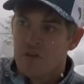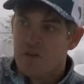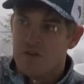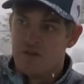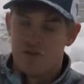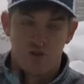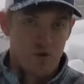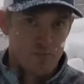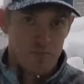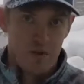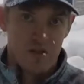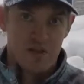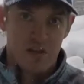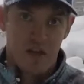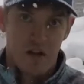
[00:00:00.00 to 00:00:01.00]
This
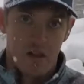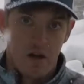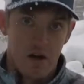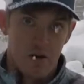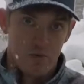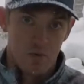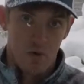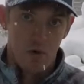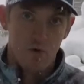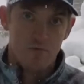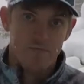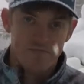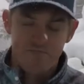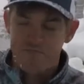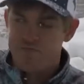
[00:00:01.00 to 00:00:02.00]
jerkbait's got a lot of roll,
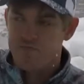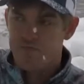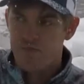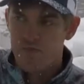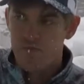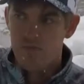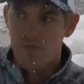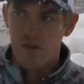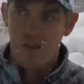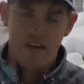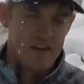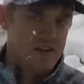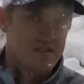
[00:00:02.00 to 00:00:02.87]
and it